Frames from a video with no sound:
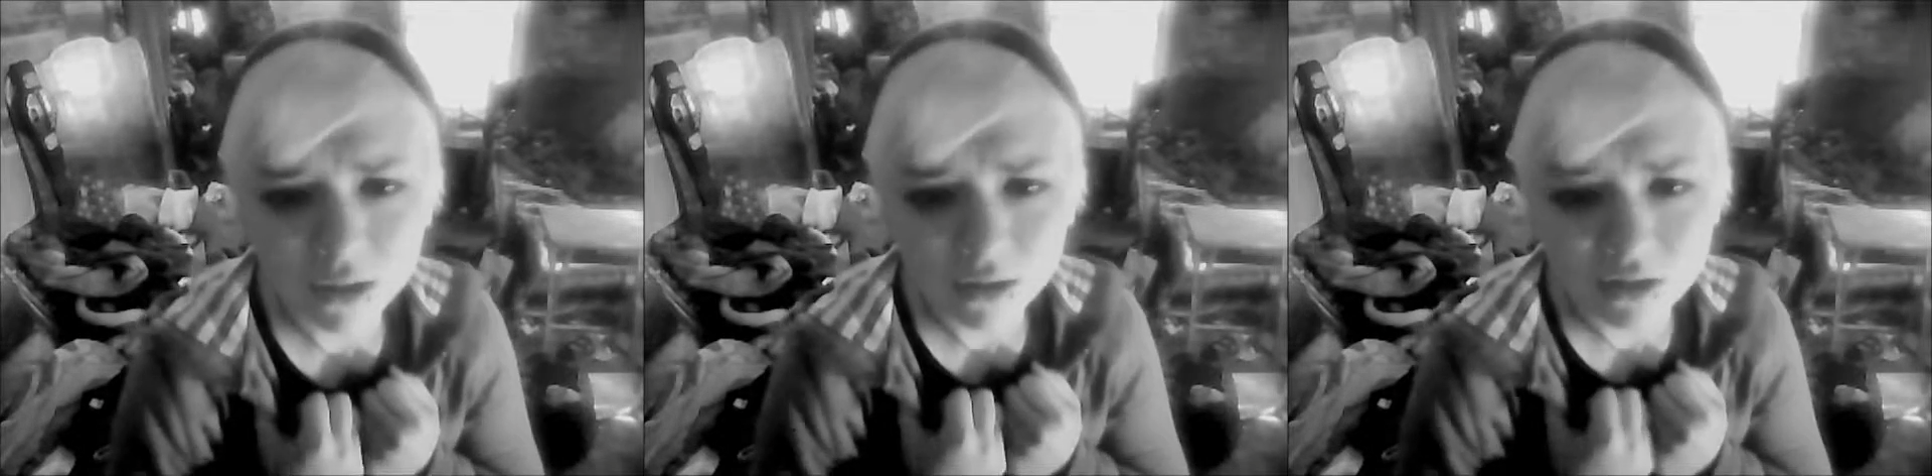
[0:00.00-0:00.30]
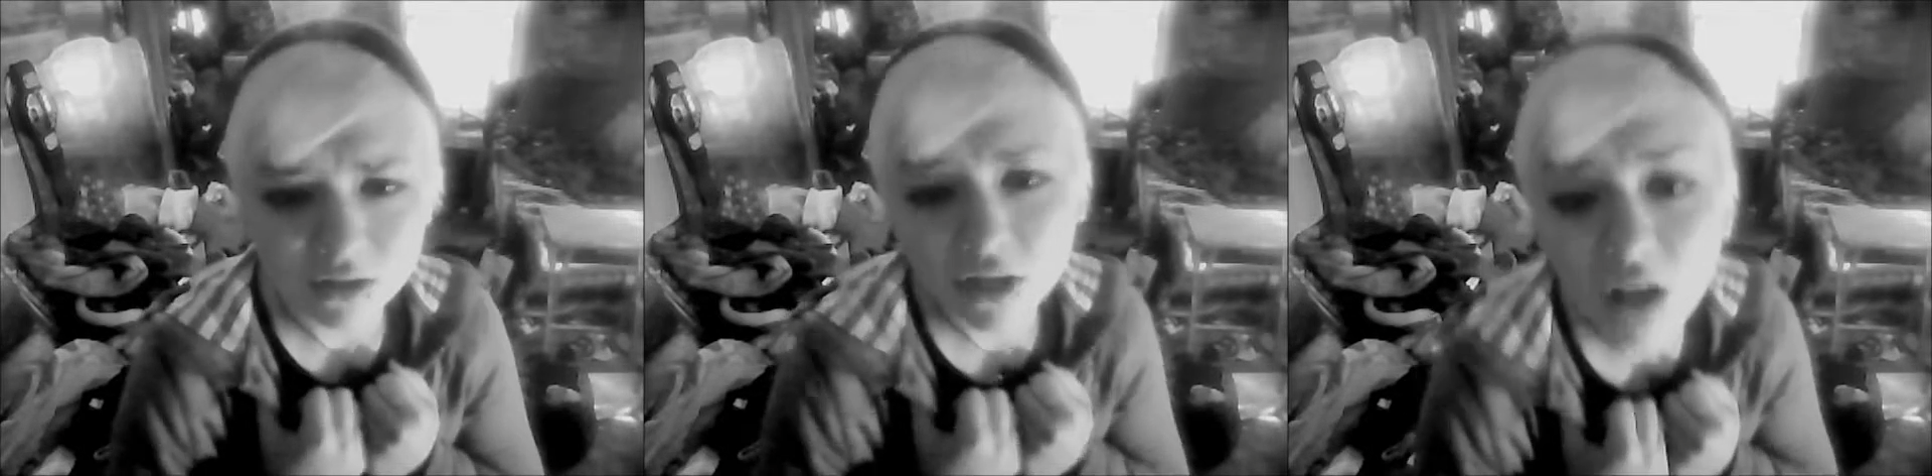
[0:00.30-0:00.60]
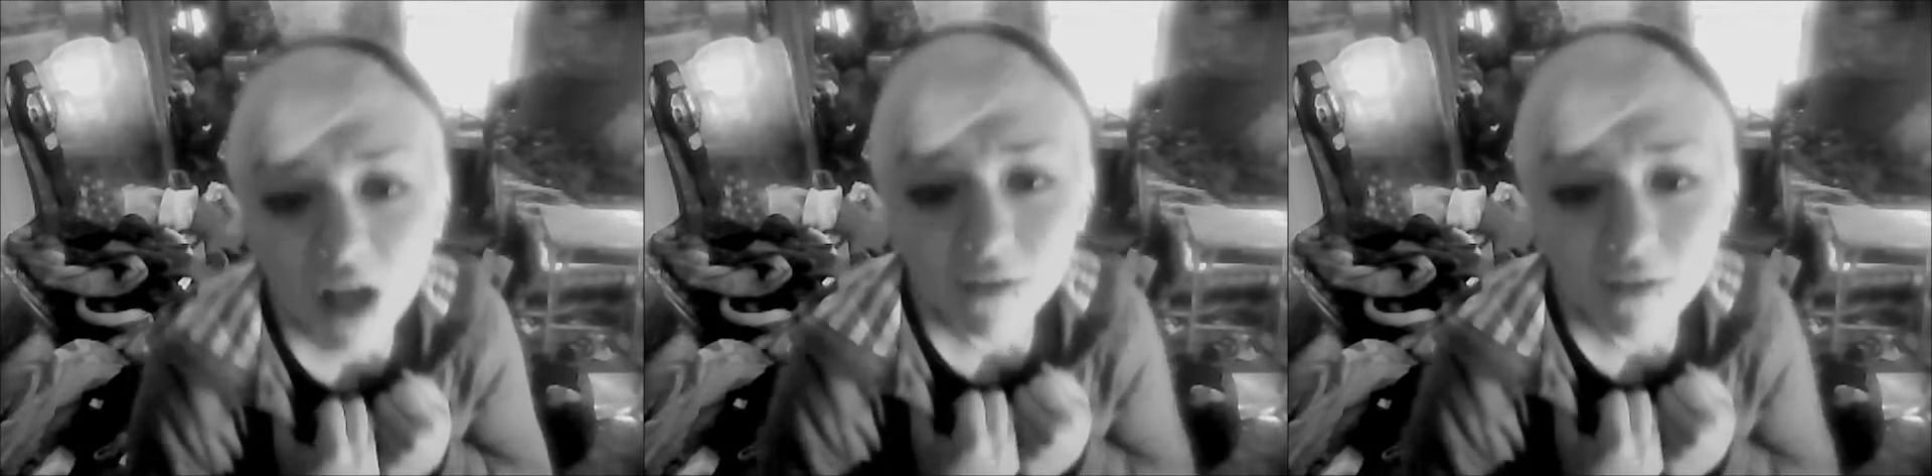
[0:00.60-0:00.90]
Turn
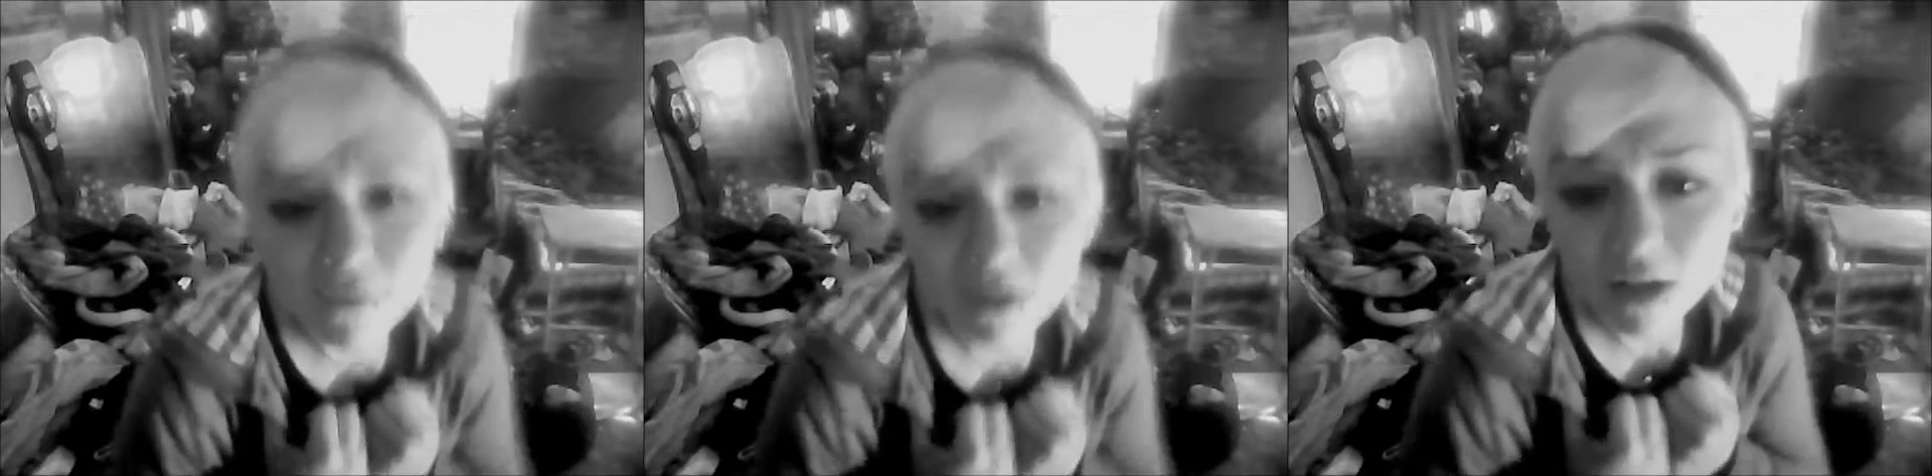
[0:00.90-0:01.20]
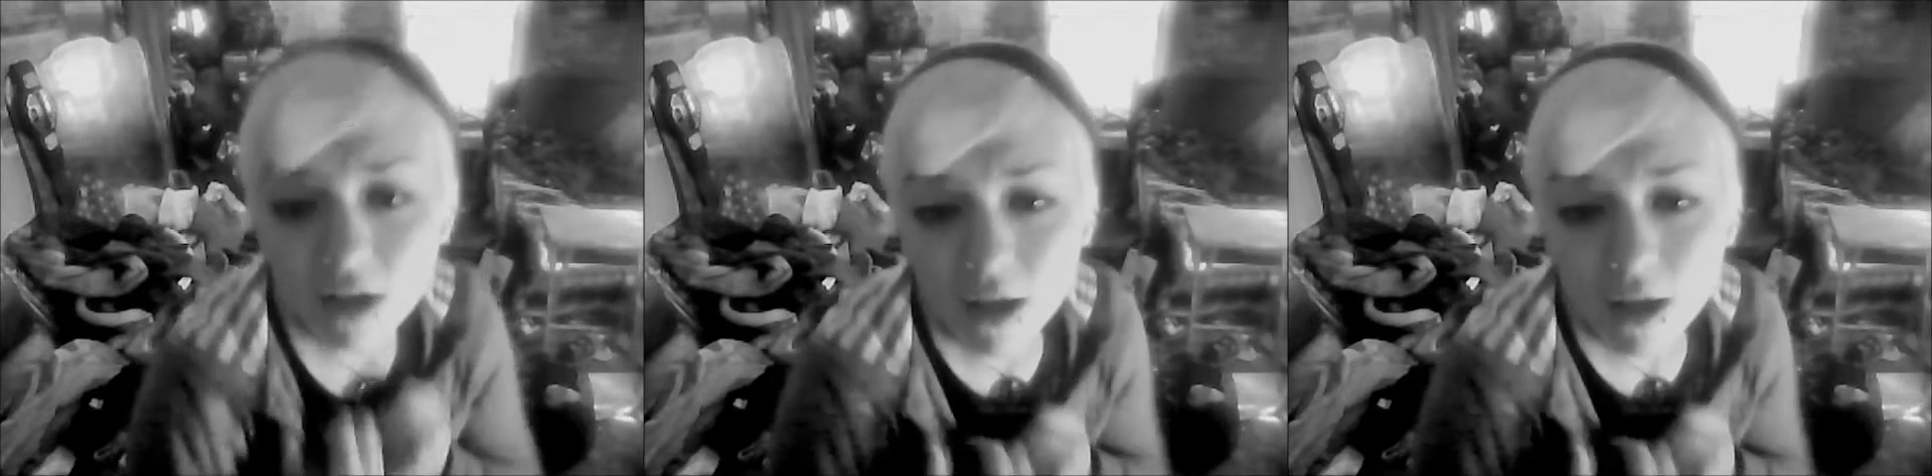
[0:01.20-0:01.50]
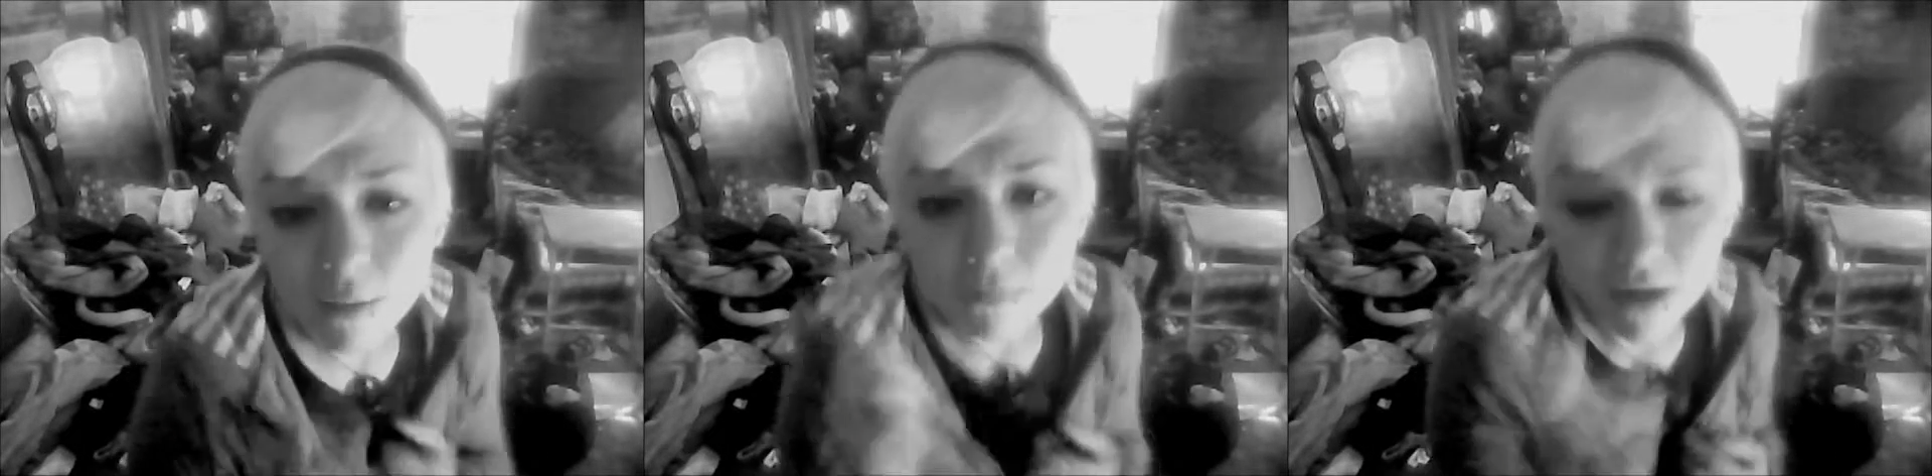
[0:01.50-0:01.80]
it off! Yeah!
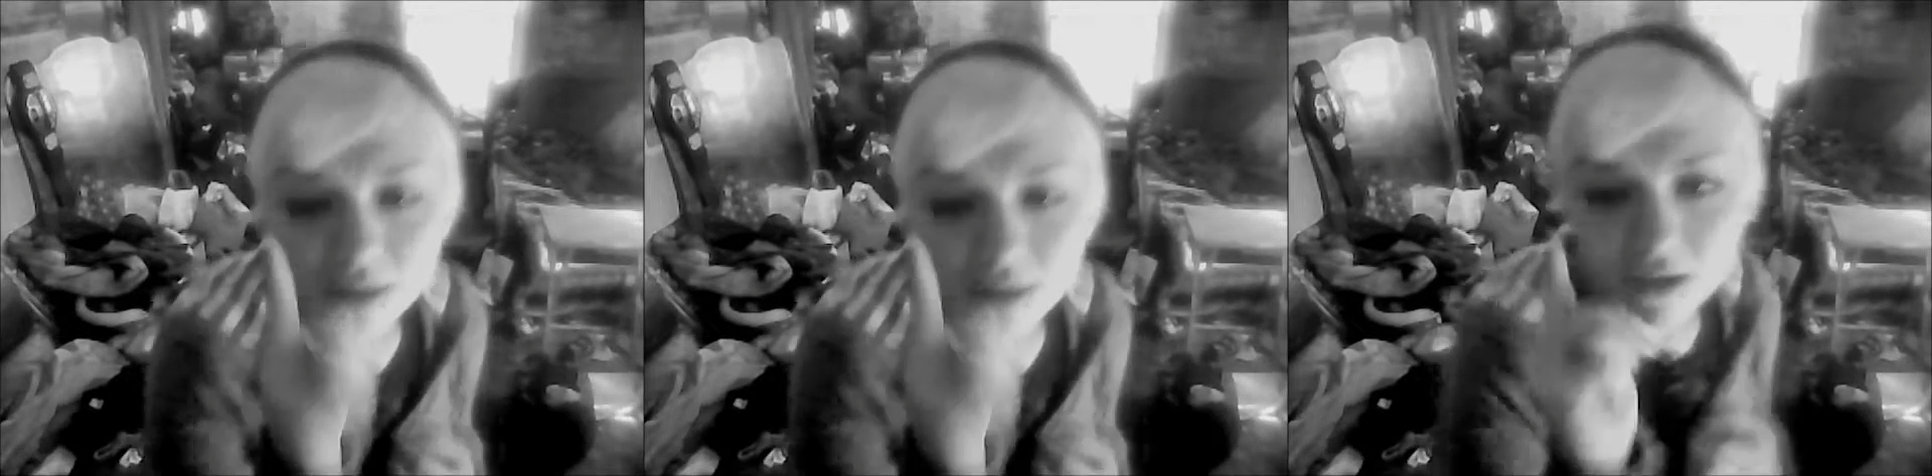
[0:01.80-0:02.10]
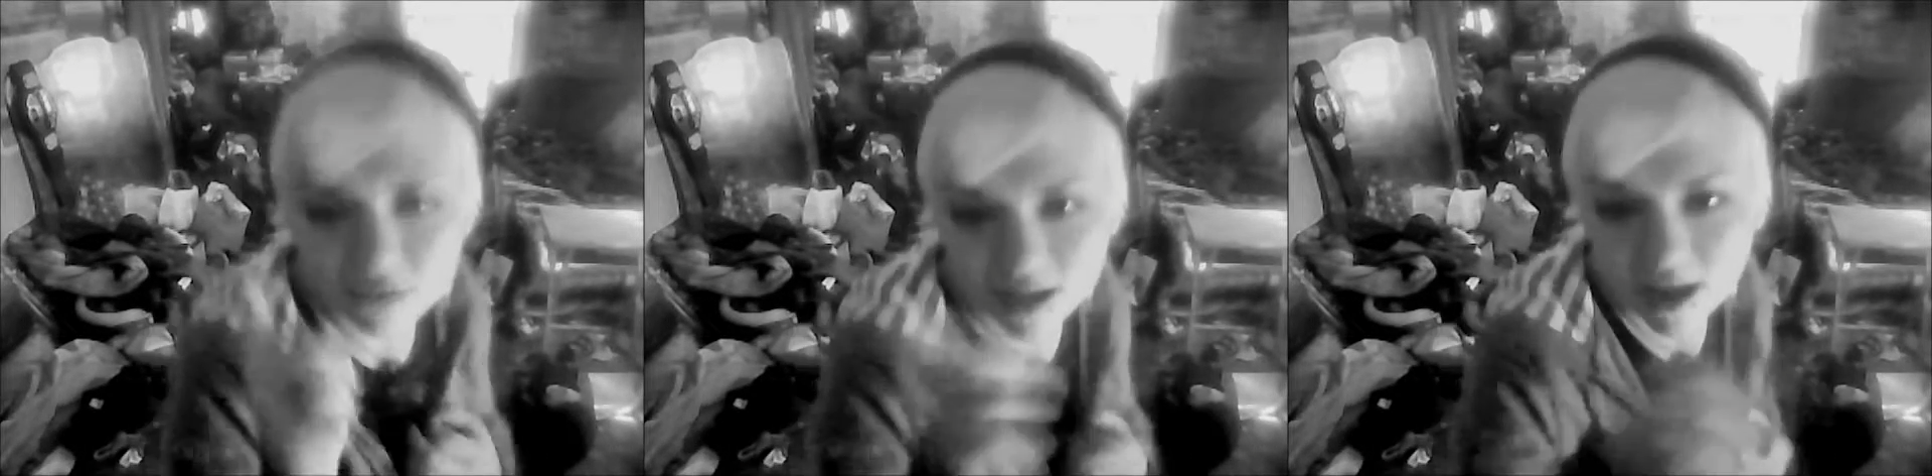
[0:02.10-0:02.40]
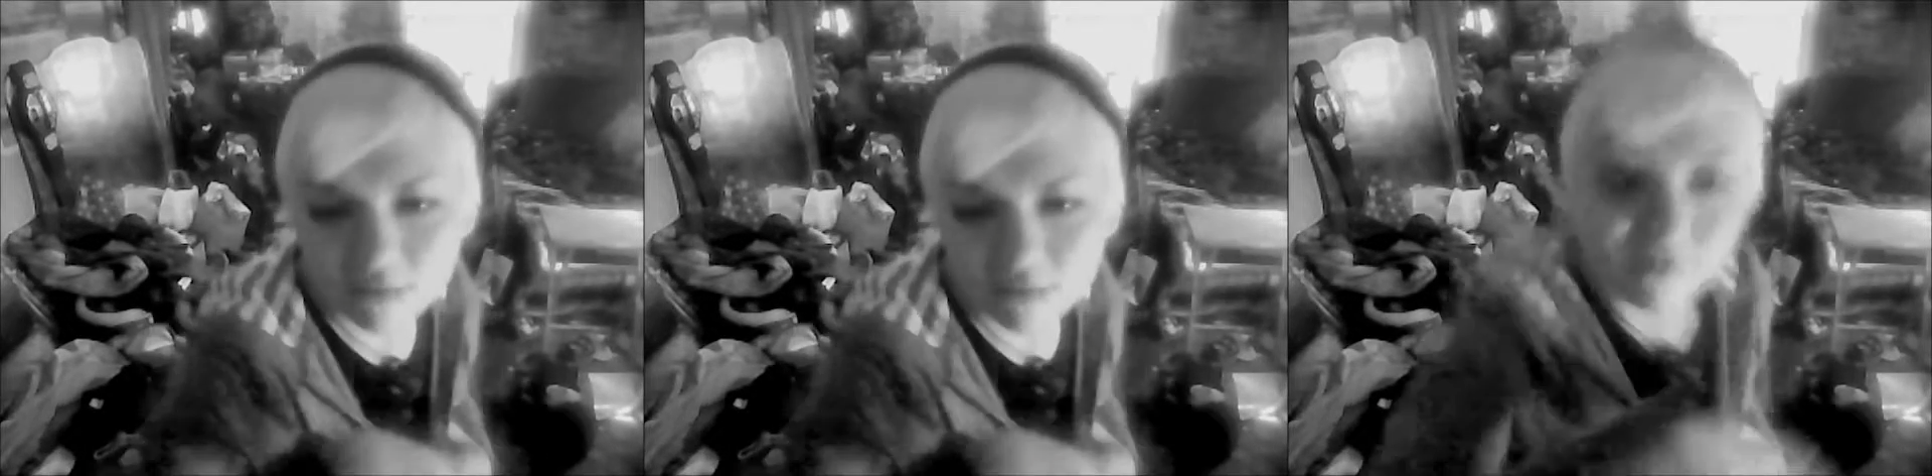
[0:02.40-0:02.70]
Bid those
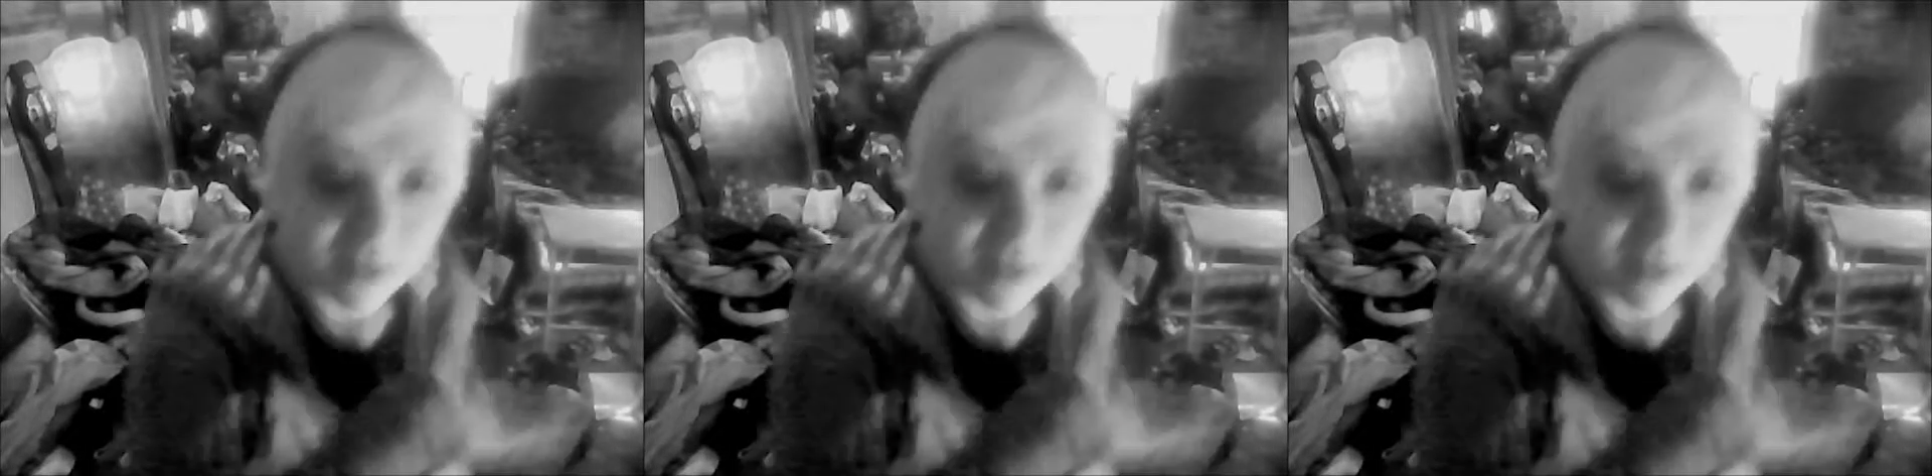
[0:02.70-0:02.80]
sad